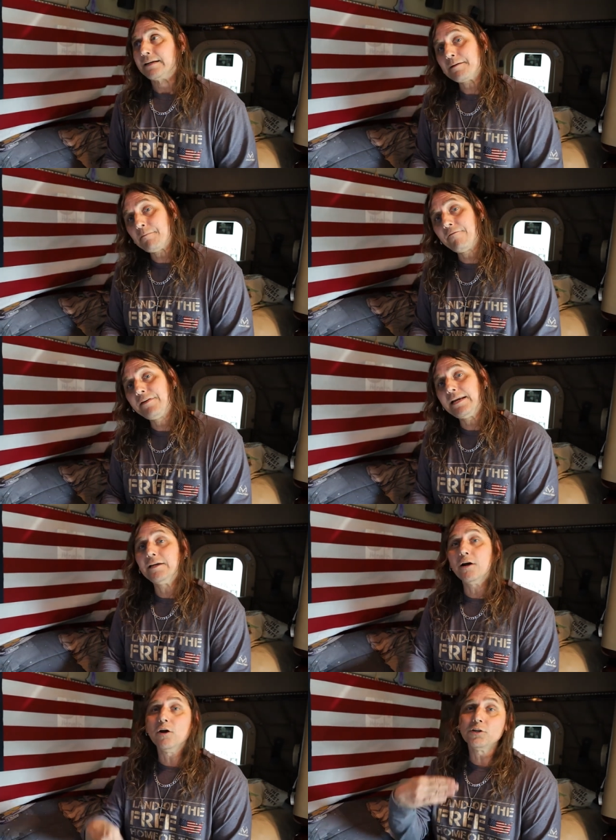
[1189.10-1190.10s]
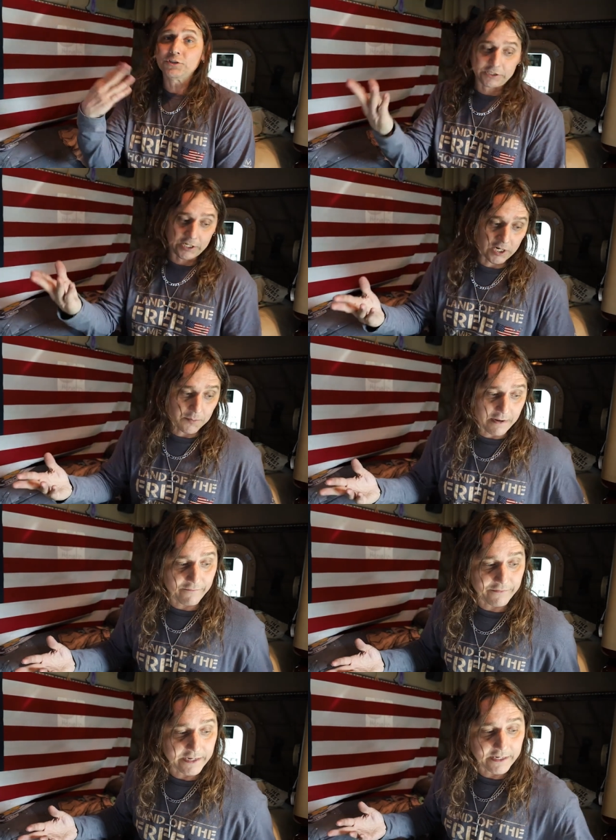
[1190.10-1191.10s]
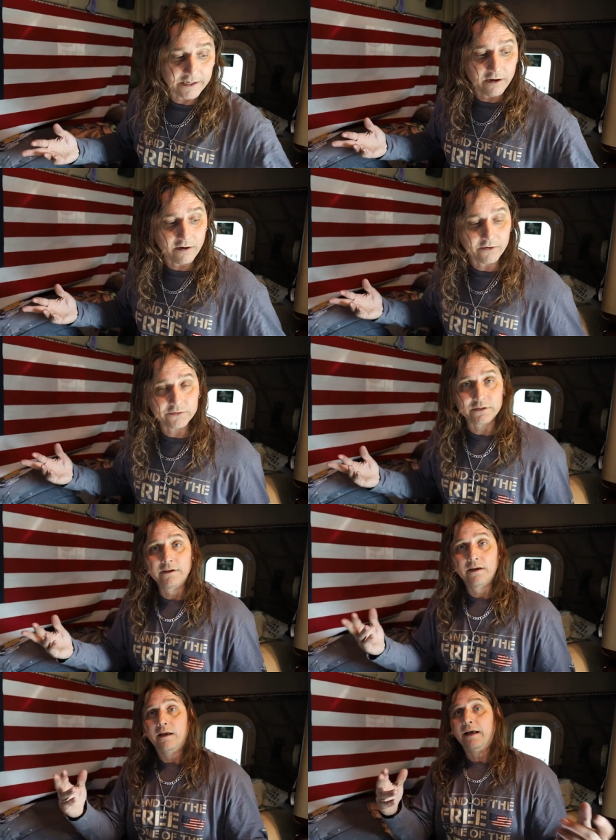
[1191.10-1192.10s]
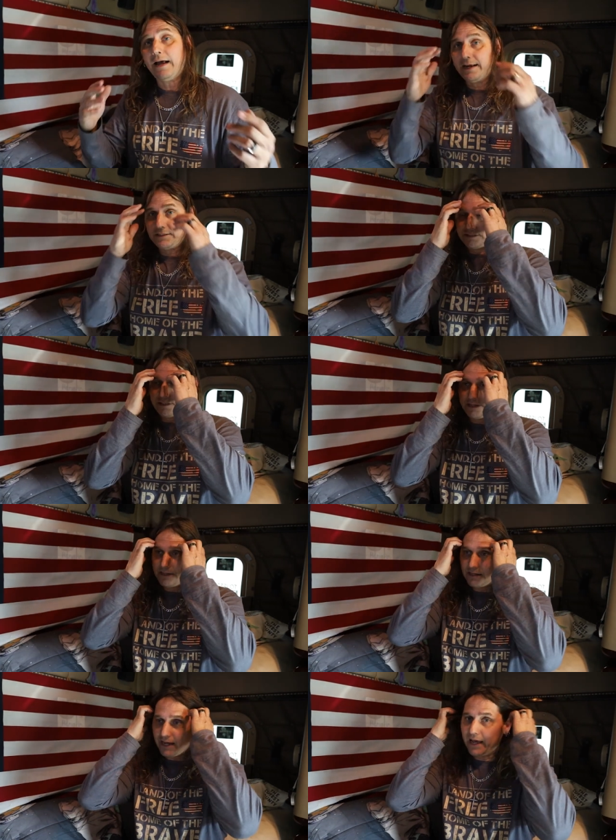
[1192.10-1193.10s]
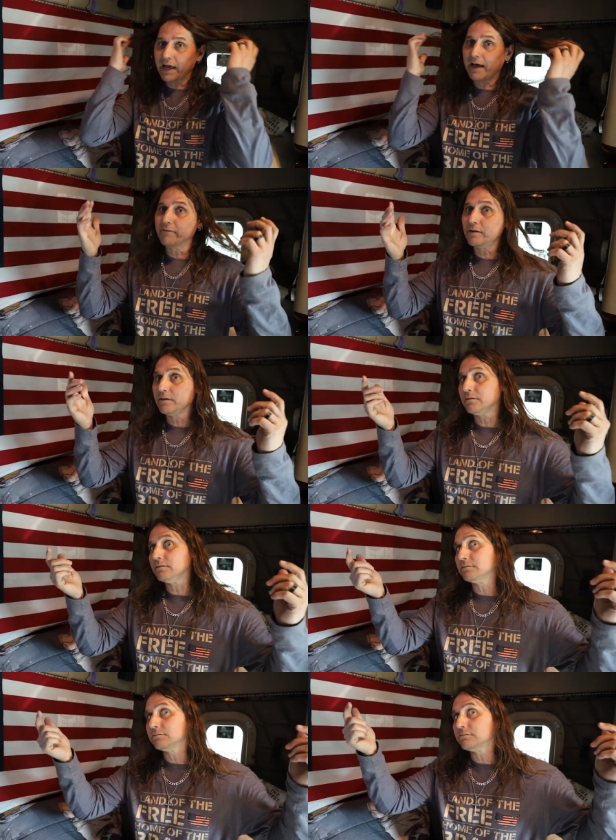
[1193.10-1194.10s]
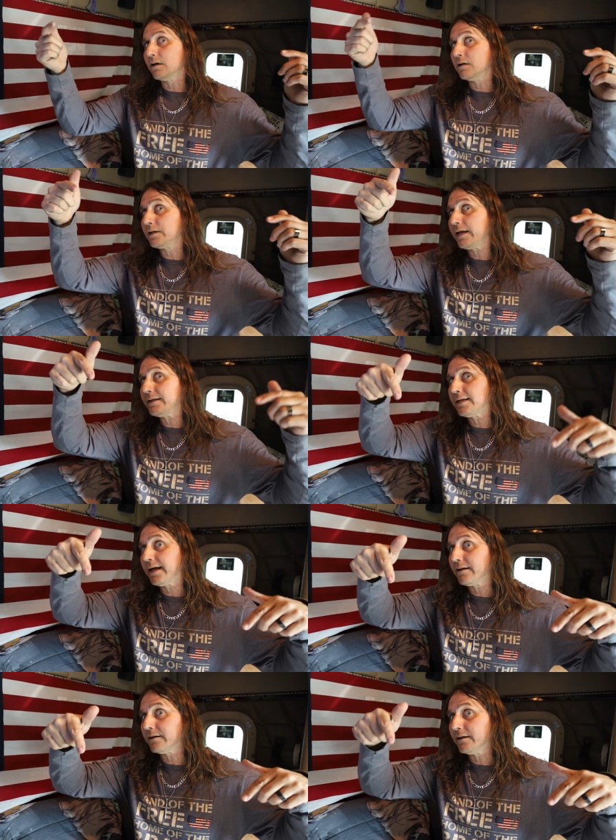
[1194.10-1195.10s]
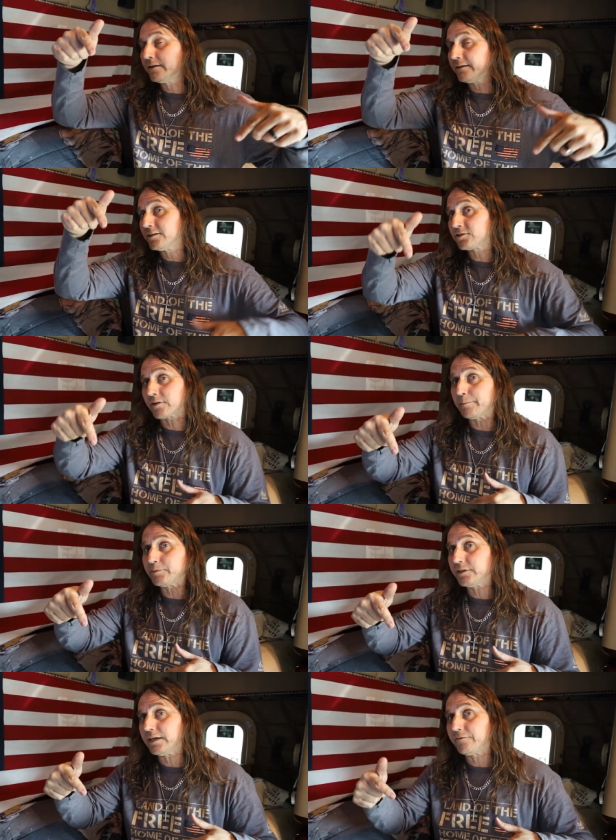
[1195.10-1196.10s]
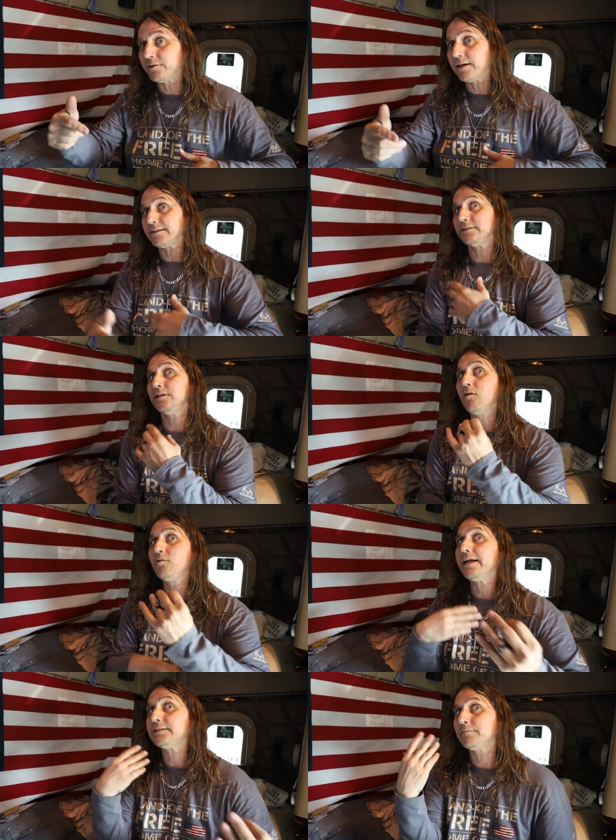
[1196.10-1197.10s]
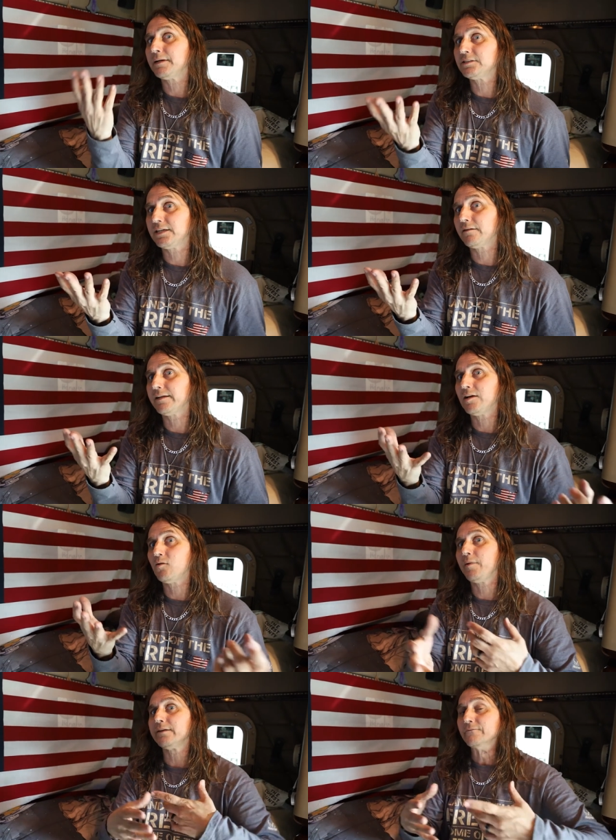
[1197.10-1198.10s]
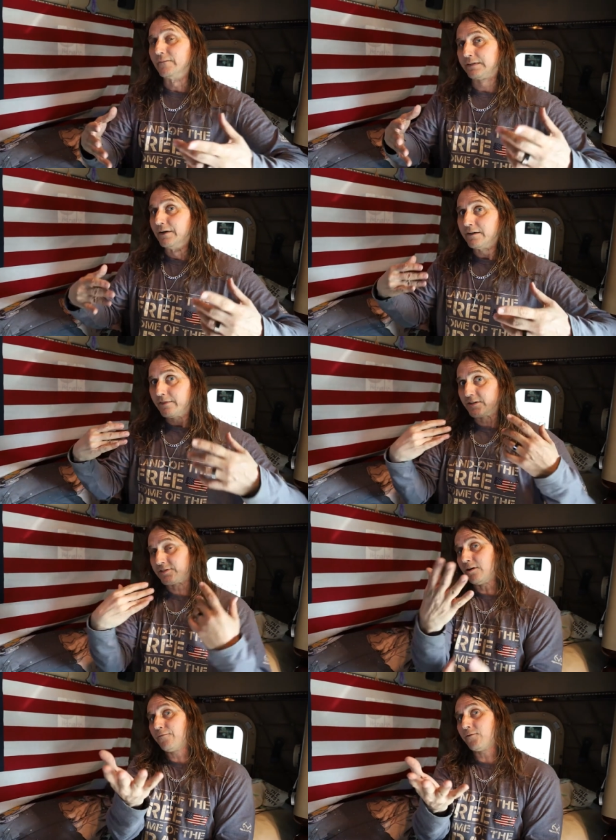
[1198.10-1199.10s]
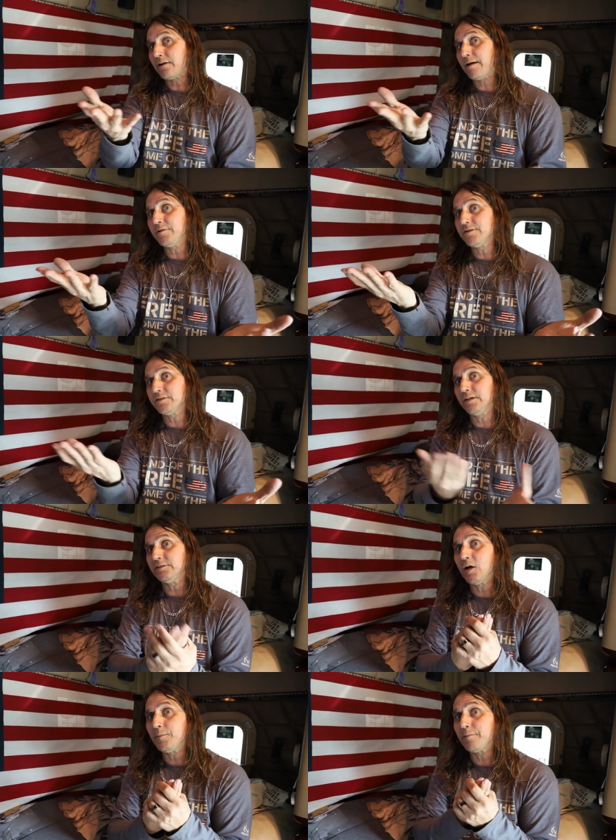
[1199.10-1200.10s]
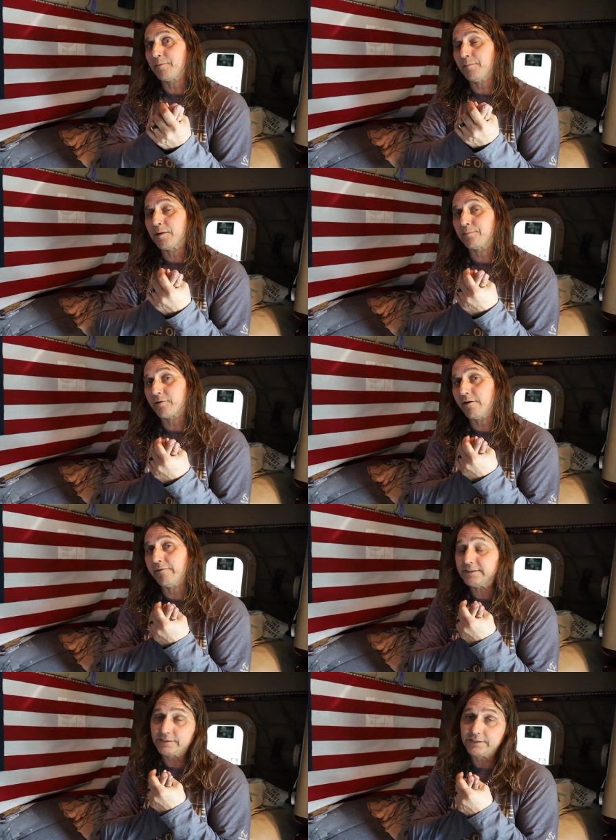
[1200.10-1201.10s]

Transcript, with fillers: like my videos, share my videos, I actually have a, a, link down under the description if you'd like to donate to my channel to help me. The software I'm using, Adobe Premiere Pro, that's